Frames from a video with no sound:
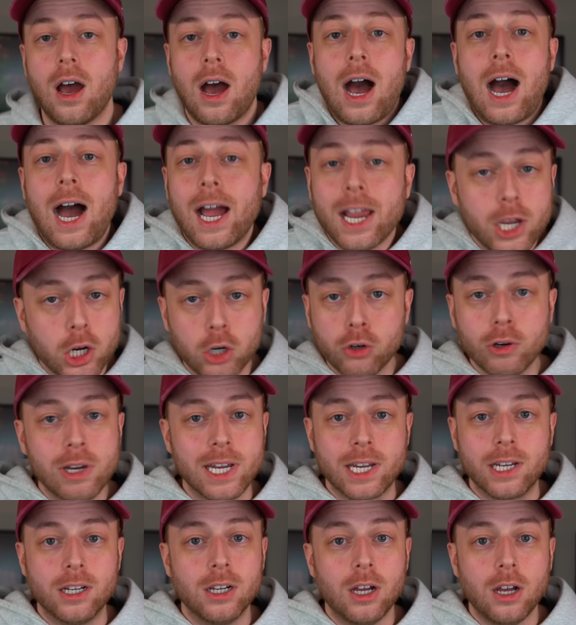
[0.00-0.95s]
I
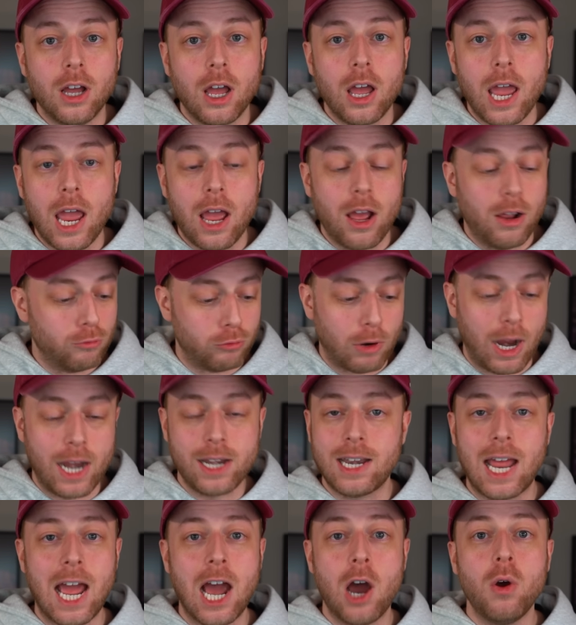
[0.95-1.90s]
agree. Right
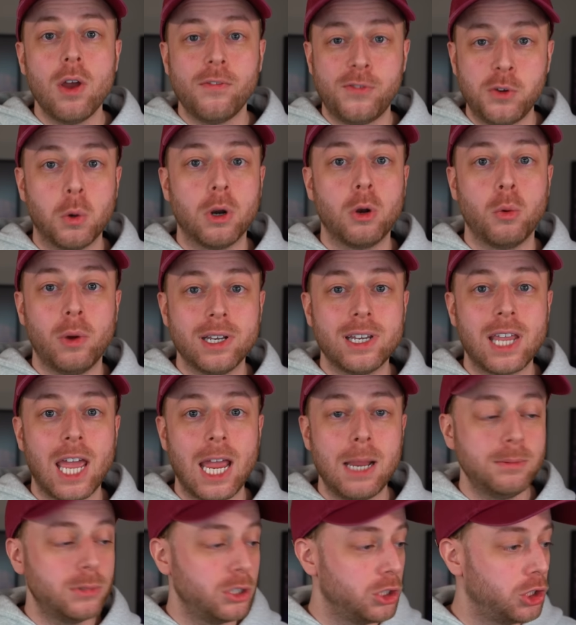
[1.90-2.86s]
now, if you want to win
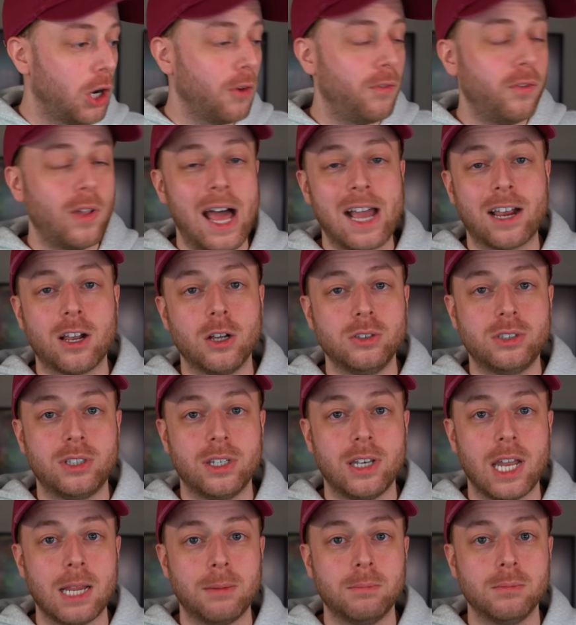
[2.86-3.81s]
games, Joe Flacco is the
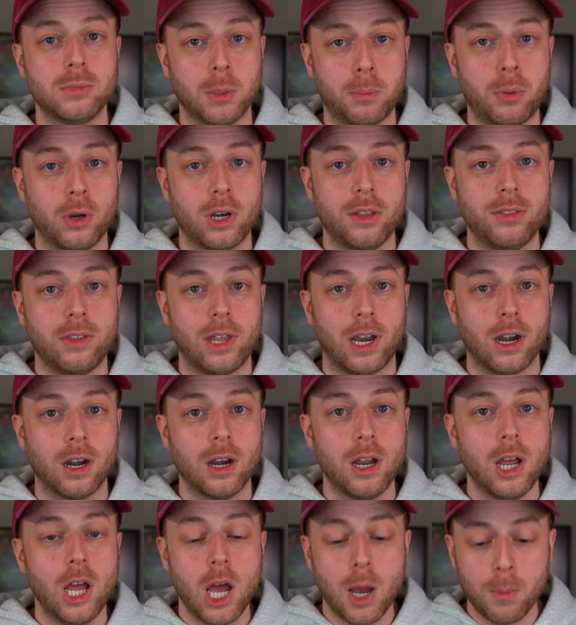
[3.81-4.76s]
name to put in there.
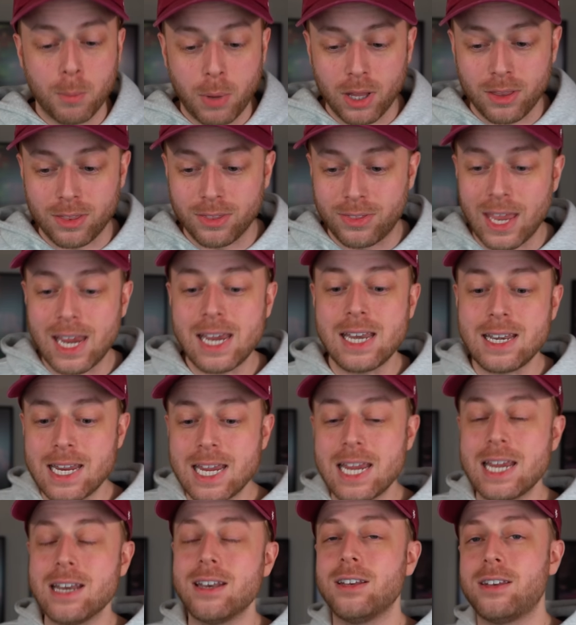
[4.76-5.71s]
But they
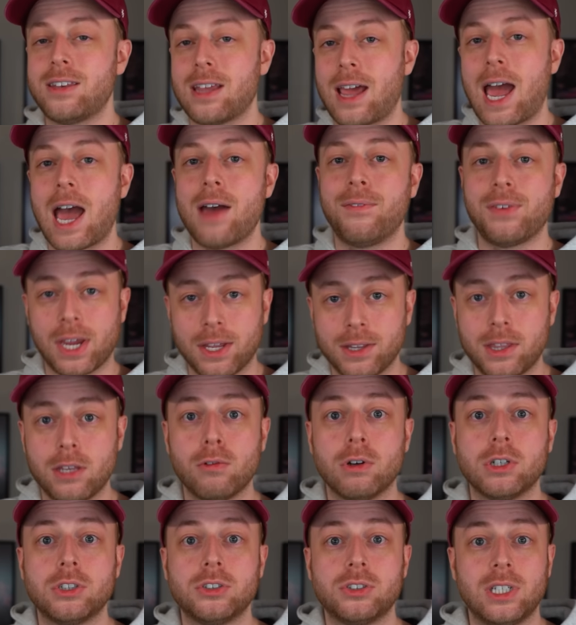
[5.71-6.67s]
need to have Anthony
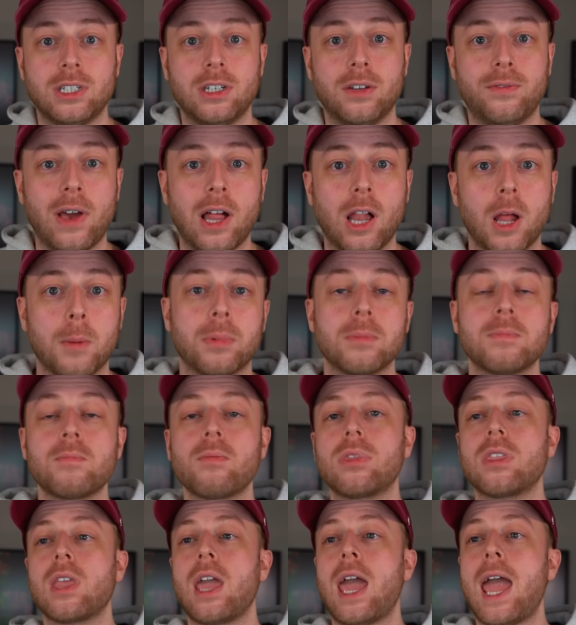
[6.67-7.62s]
Richardson develop.
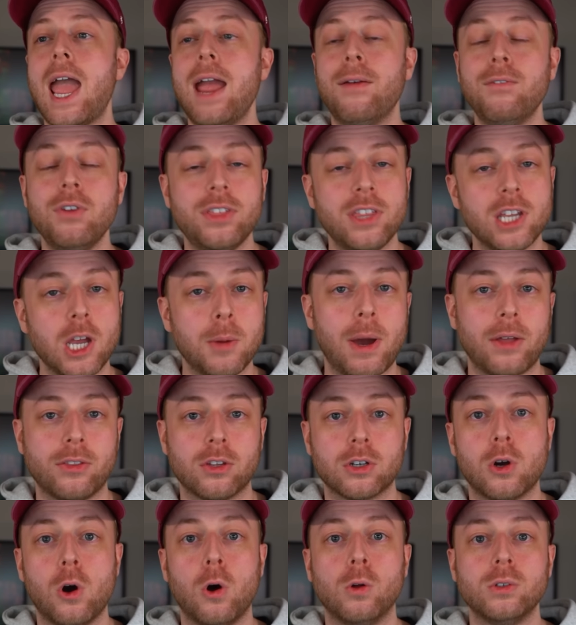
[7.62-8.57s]
Everything about
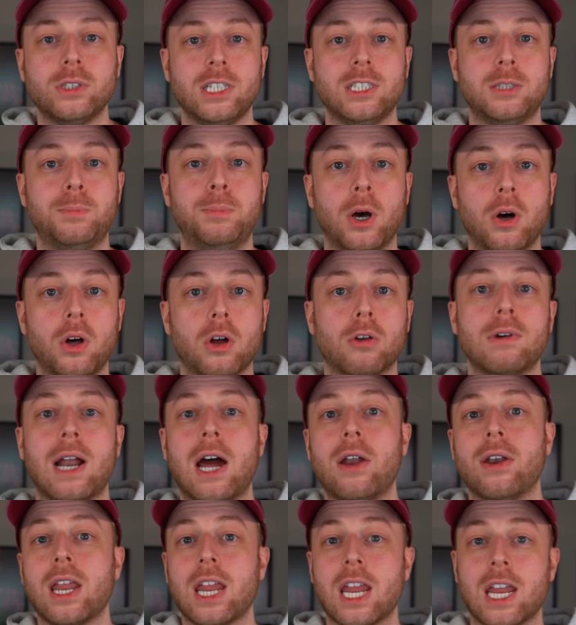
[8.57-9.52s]
the Colts is built
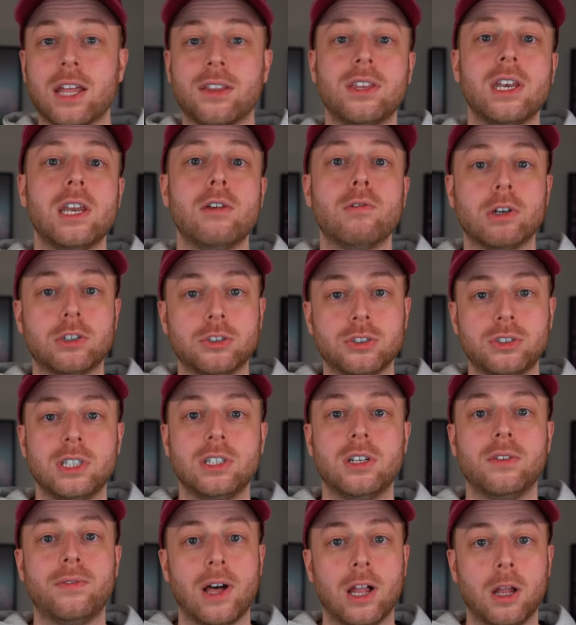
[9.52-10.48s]
around Anthony
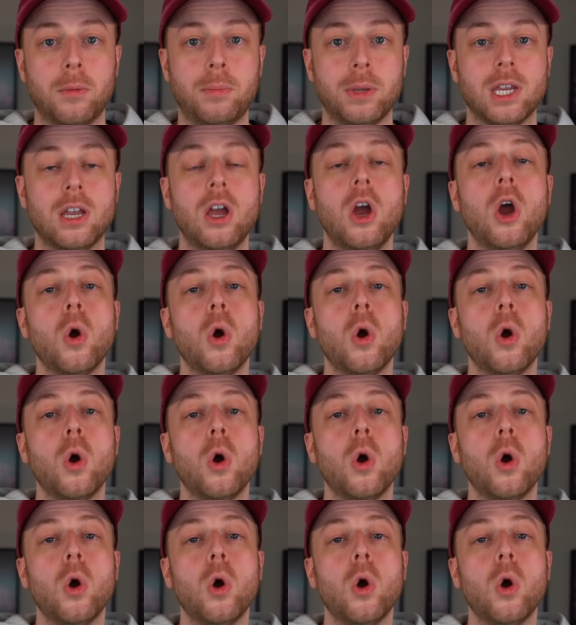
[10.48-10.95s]
Richardson developing.